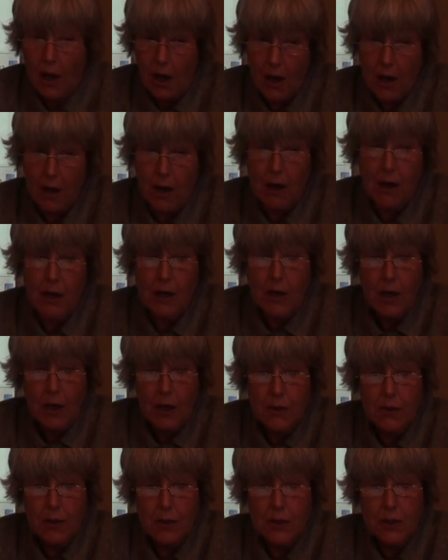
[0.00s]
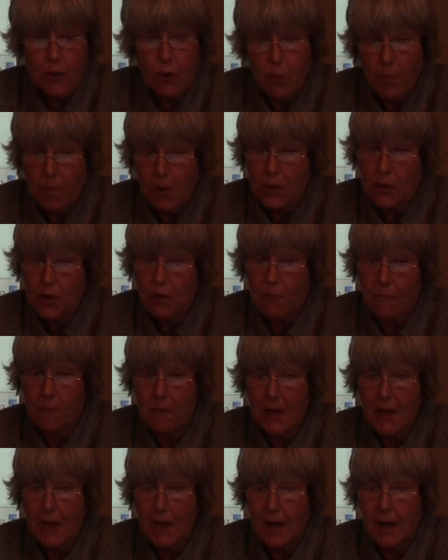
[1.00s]
The surplus of
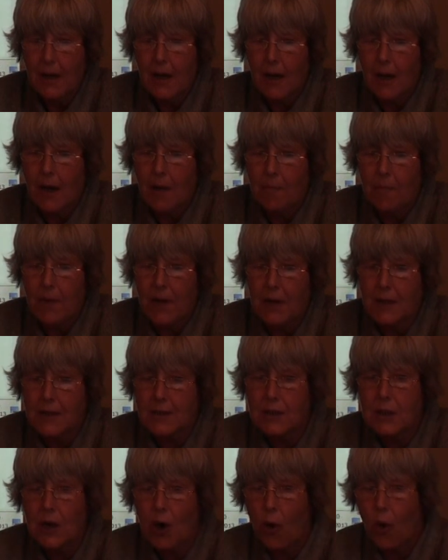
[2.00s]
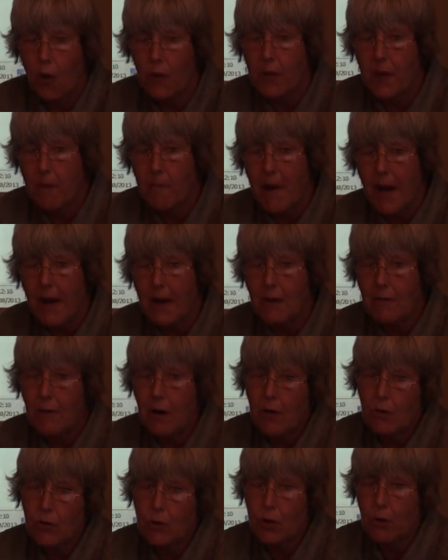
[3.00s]
meaning appears on the
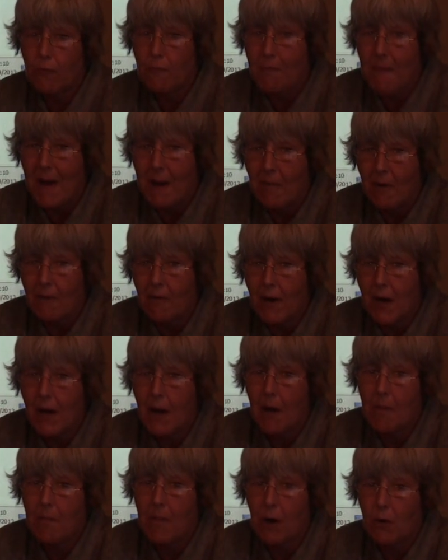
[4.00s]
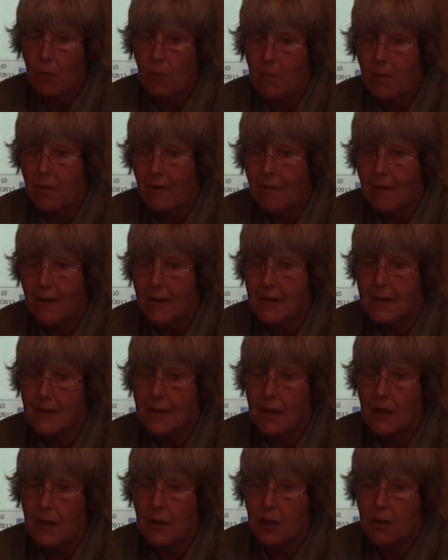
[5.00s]
background of memory about
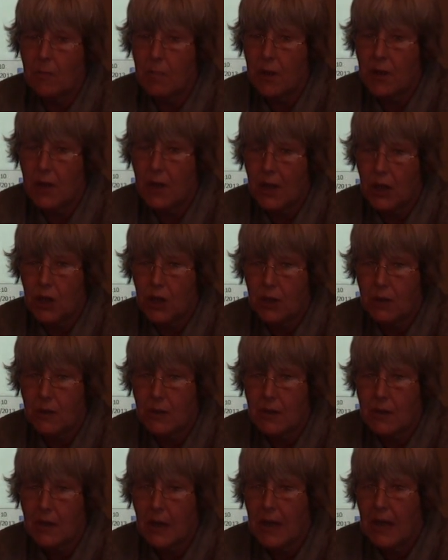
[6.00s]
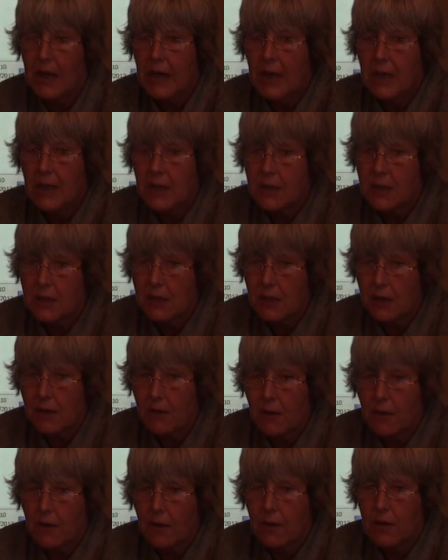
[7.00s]
previous interpretations. Still,
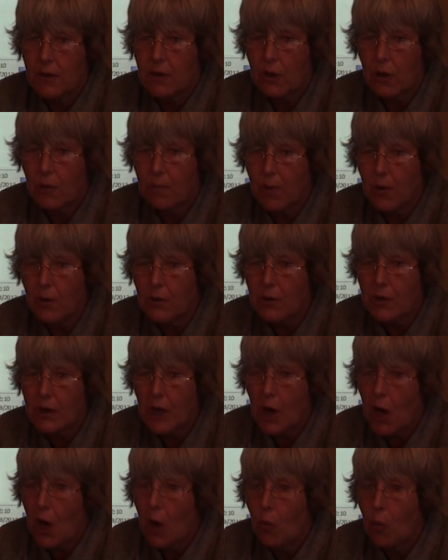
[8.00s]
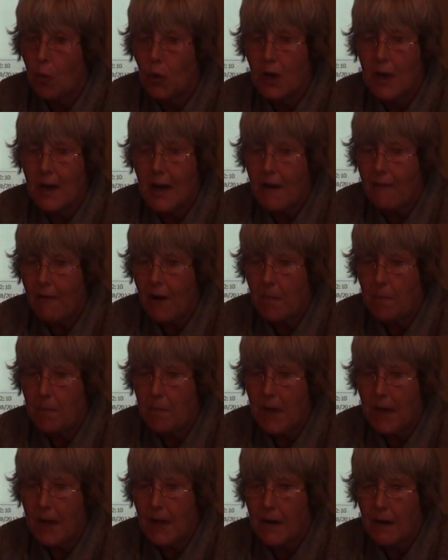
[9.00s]
this surplus would never
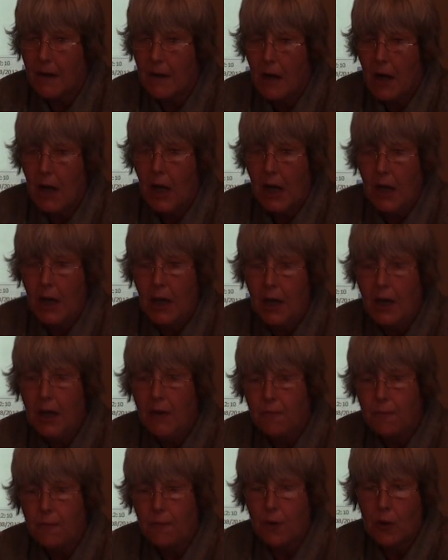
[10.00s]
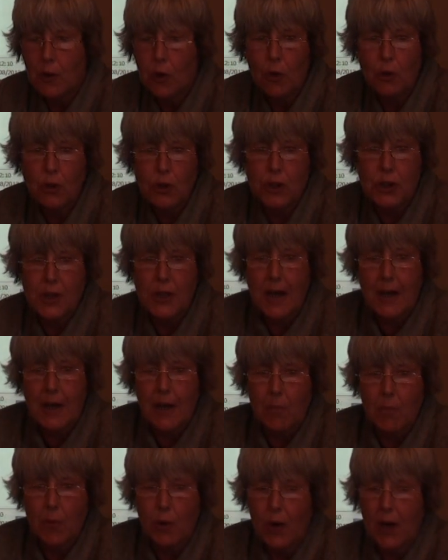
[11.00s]
appear if not the
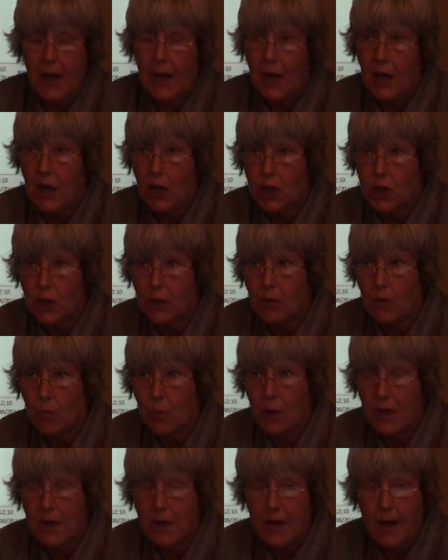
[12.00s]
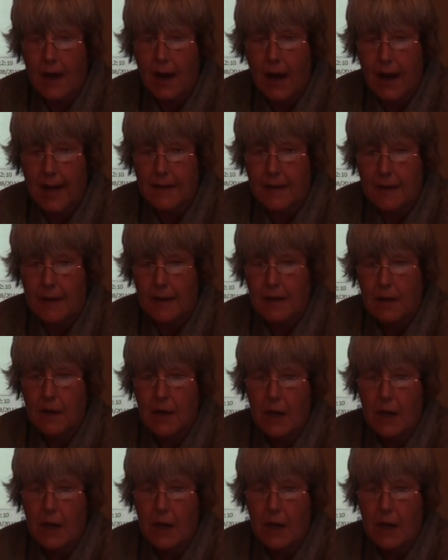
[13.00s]
communication with the other.